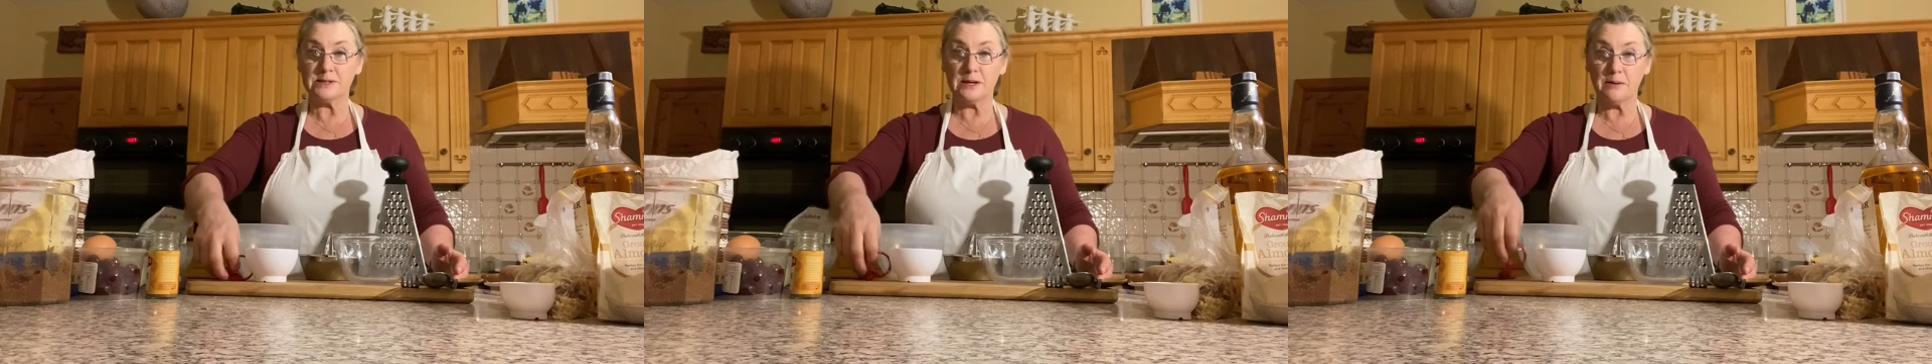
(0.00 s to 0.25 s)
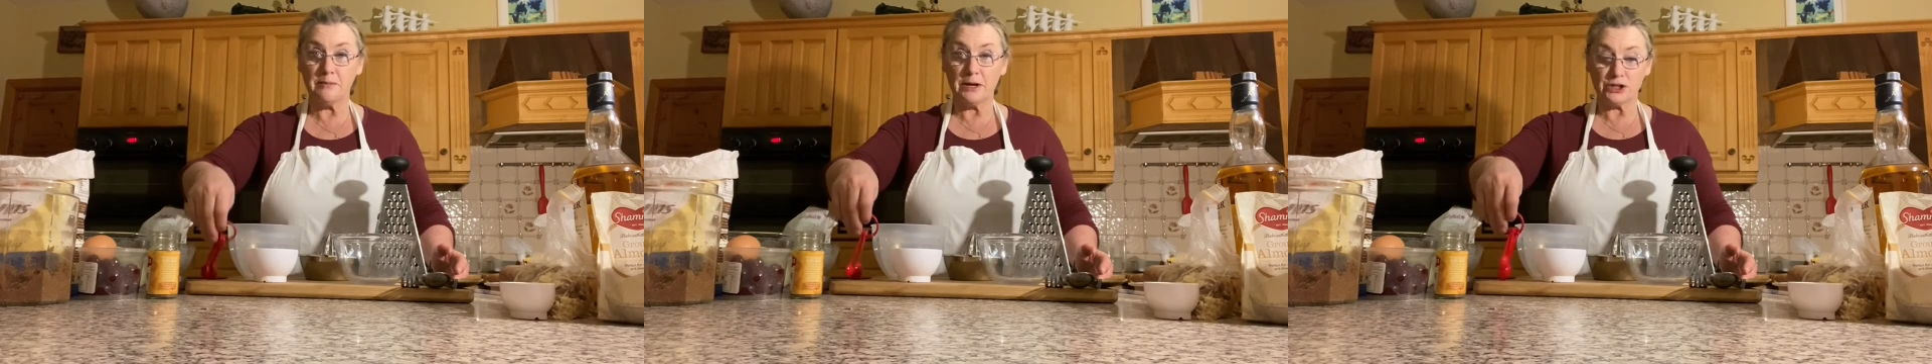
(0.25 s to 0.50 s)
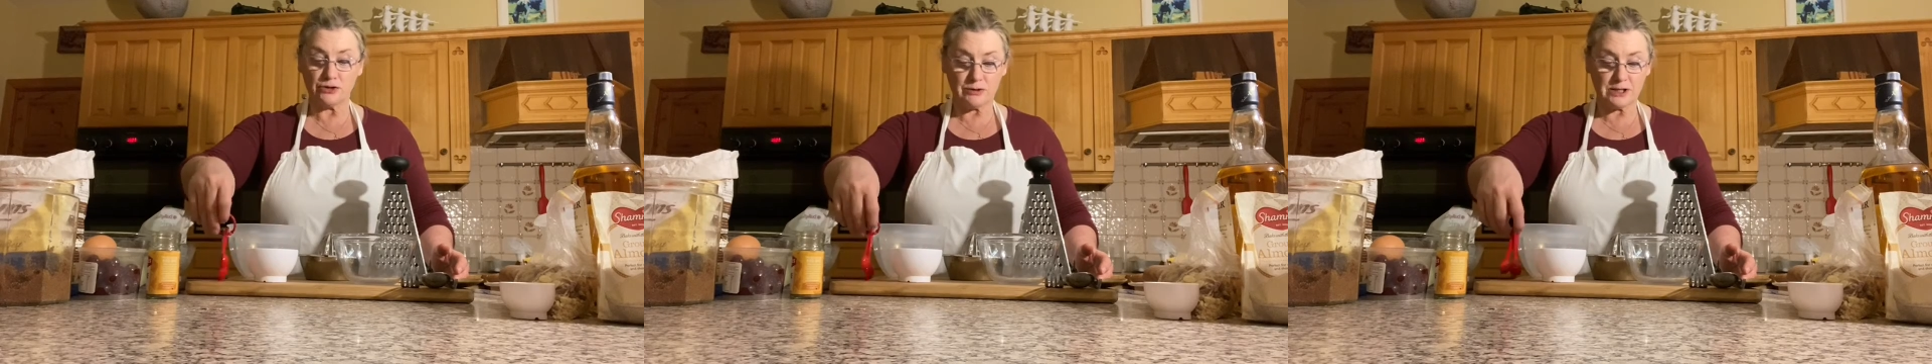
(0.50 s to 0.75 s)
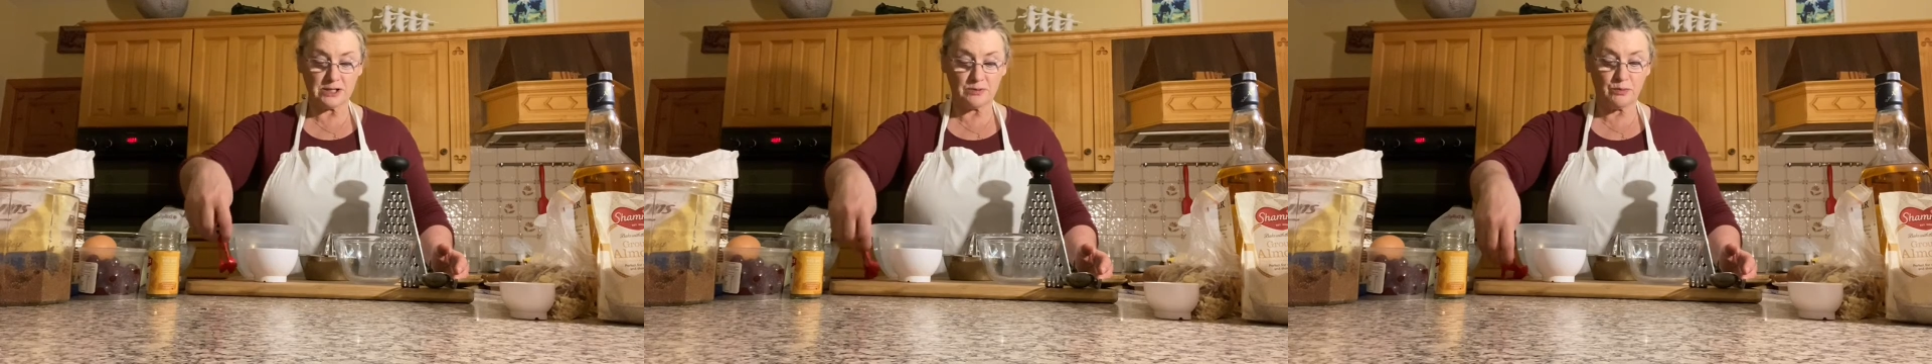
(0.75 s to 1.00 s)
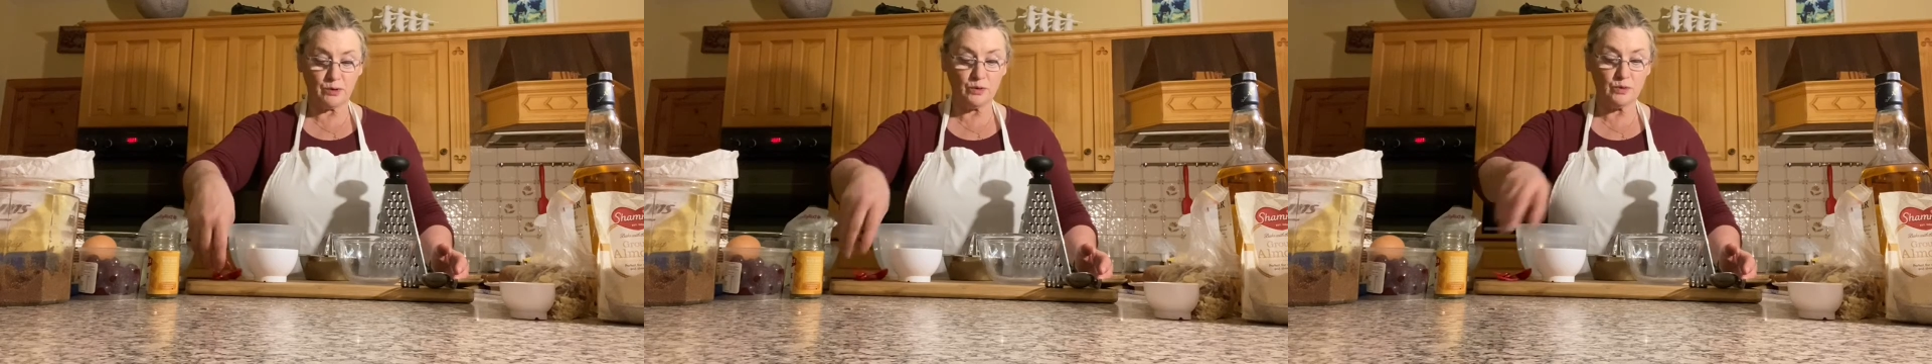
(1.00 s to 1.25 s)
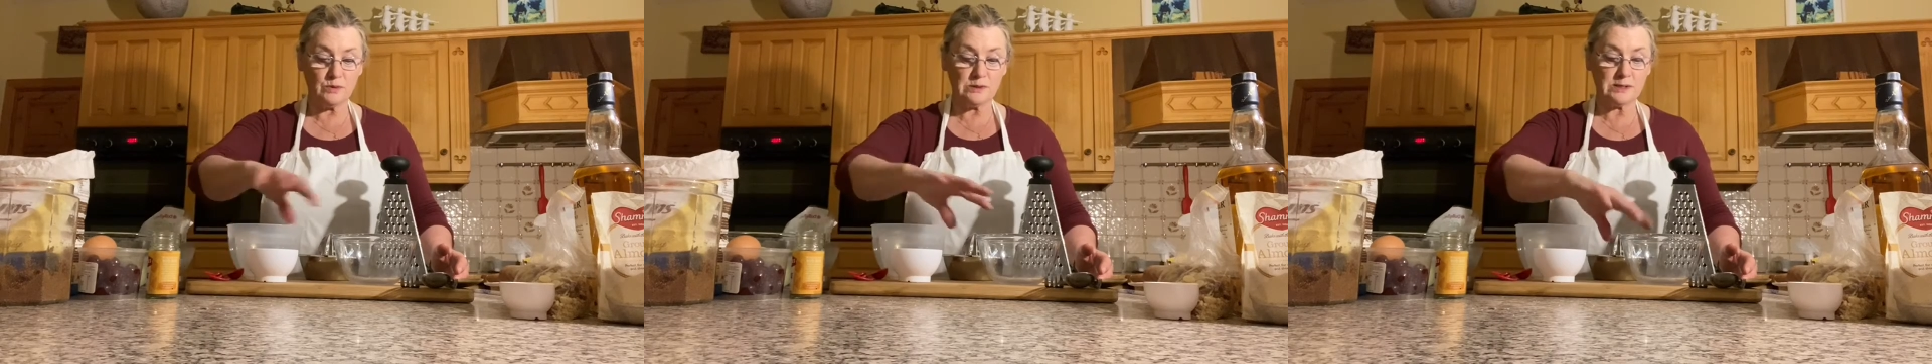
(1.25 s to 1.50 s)
measuring
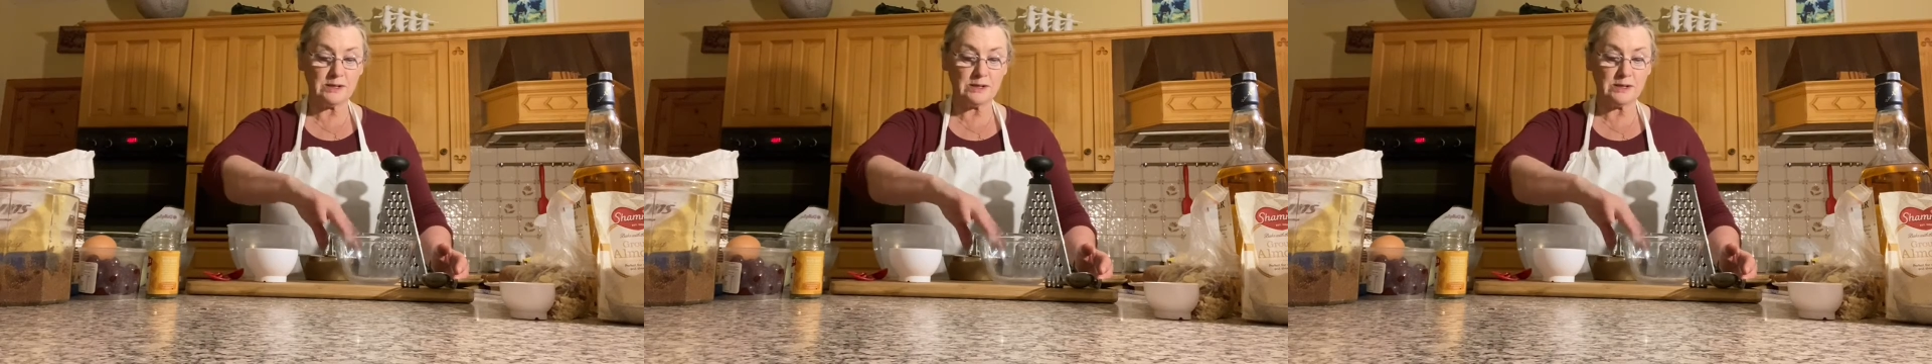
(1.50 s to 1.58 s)
spoons,